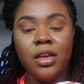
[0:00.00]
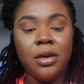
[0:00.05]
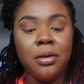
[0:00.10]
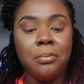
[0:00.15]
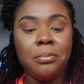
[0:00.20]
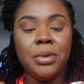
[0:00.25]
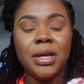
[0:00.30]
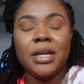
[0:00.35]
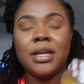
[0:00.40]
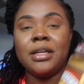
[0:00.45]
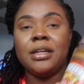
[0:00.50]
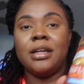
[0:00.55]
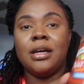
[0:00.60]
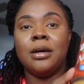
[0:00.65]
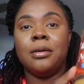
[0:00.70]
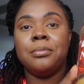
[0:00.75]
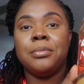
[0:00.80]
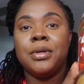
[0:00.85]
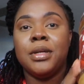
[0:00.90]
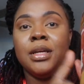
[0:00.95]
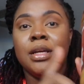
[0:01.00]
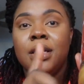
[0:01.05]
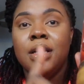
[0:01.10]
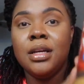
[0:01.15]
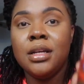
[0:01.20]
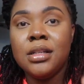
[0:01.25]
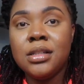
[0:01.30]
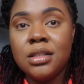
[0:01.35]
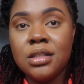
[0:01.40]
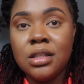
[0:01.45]
and picking up
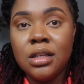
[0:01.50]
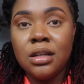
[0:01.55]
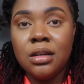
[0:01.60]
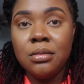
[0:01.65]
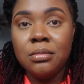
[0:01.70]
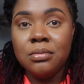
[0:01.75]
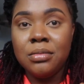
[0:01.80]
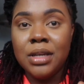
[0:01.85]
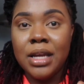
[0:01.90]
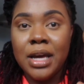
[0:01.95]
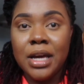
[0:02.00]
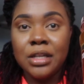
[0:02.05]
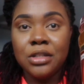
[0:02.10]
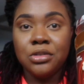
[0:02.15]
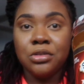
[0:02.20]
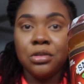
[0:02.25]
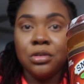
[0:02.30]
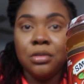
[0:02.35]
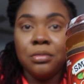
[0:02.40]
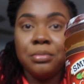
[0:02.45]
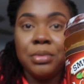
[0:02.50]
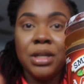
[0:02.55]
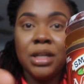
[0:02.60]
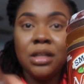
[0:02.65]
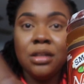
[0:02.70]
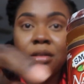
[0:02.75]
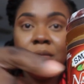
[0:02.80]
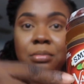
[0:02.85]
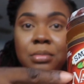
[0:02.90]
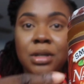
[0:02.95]
some natural
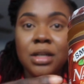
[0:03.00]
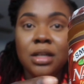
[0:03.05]
peanut